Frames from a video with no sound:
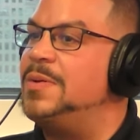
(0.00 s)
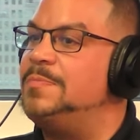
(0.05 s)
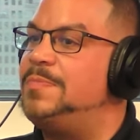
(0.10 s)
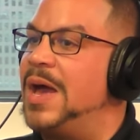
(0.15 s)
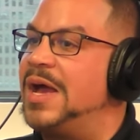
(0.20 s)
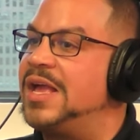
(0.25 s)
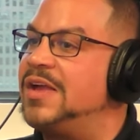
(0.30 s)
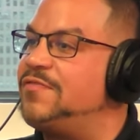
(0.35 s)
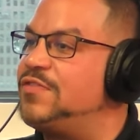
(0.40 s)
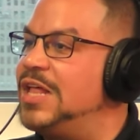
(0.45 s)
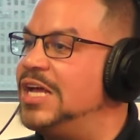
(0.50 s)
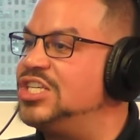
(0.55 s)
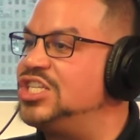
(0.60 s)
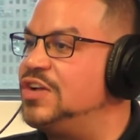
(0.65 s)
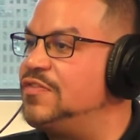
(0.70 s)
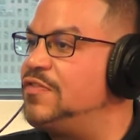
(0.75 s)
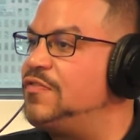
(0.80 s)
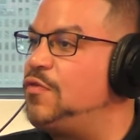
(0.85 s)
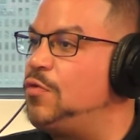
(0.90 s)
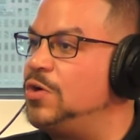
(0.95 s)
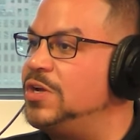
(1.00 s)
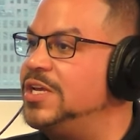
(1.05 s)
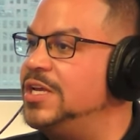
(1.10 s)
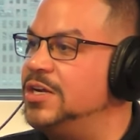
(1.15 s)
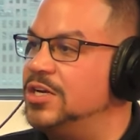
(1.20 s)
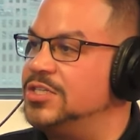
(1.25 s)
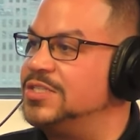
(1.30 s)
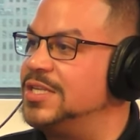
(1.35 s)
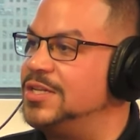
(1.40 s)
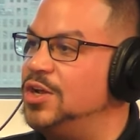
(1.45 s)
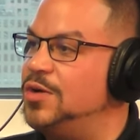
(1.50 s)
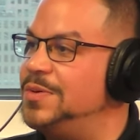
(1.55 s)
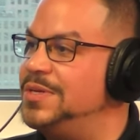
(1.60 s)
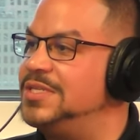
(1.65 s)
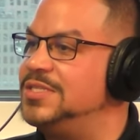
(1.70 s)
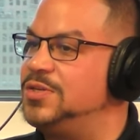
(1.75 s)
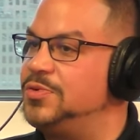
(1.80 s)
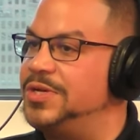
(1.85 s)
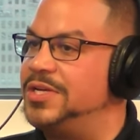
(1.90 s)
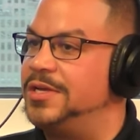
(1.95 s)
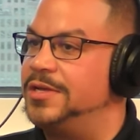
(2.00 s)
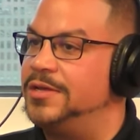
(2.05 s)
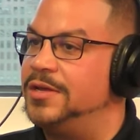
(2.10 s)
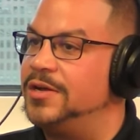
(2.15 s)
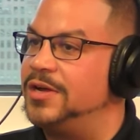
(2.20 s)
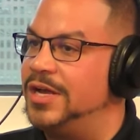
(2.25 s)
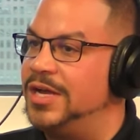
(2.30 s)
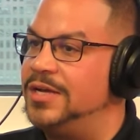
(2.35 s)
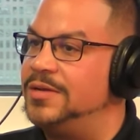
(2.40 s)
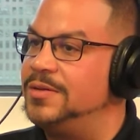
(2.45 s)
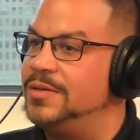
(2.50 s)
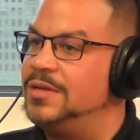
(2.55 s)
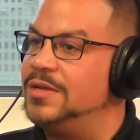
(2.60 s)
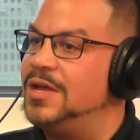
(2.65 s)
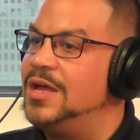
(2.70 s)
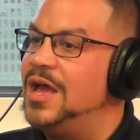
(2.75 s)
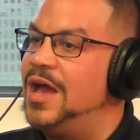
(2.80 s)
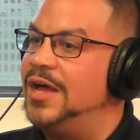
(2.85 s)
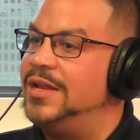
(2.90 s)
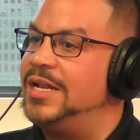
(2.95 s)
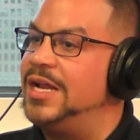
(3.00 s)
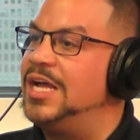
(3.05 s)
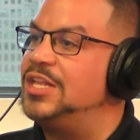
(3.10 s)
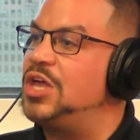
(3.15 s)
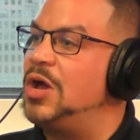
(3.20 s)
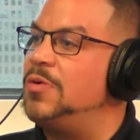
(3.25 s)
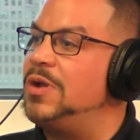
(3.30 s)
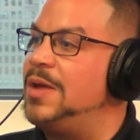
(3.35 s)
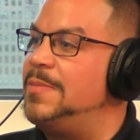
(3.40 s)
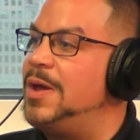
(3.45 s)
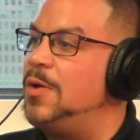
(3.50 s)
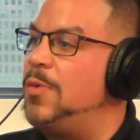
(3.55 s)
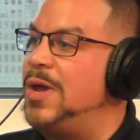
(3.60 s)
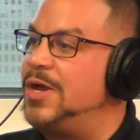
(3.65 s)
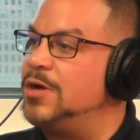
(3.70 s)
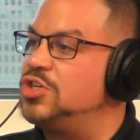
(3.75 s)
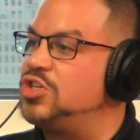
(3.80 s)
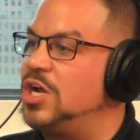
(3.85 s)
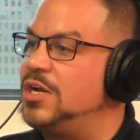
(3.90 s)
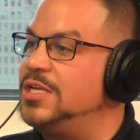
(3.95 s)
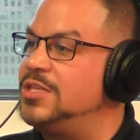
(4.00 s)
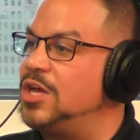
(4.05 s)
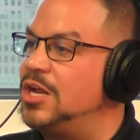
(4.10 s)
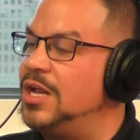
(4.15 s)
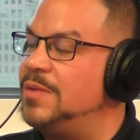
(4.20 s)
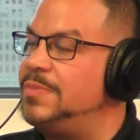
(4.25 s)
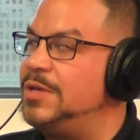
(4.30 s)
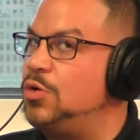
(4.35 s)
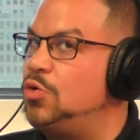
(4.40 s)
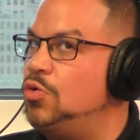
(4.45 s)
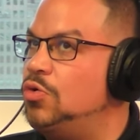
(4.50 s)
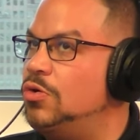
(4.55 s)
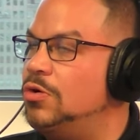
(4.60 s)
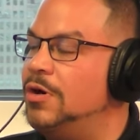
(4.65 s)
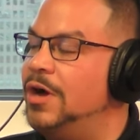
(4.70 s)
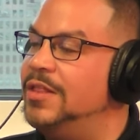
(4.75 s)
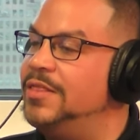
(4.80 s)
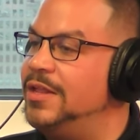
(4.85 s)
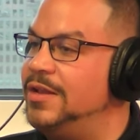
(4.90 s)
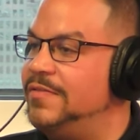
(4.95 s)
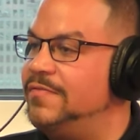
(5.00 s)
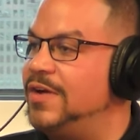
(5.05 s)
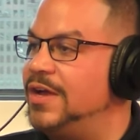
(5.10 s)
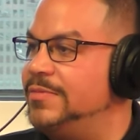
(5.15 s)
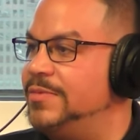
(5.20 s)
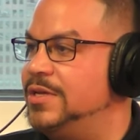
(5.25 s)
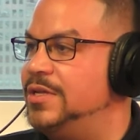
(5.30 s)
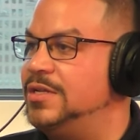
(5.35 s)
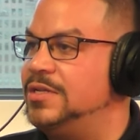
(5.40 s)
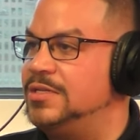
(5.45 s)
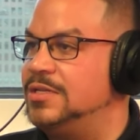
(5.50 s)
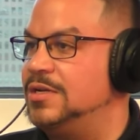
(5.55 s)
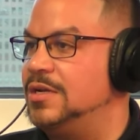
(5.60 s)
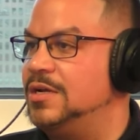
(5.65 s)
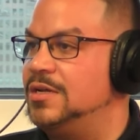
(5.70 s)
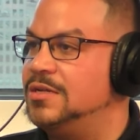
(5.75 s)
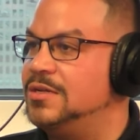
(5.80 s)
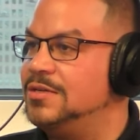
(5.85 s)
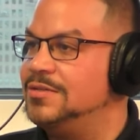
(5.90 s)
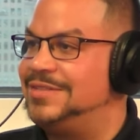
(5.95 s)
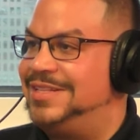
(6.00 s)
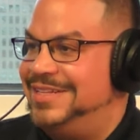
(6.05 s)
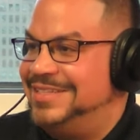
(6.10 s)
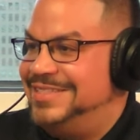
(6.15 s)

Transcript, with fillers: I've been begging for that shit for four years, and nobody's doing it. Okay. And then I thought when I met Waco Chan, he thought I'd be cool, and then invite me, and he did not.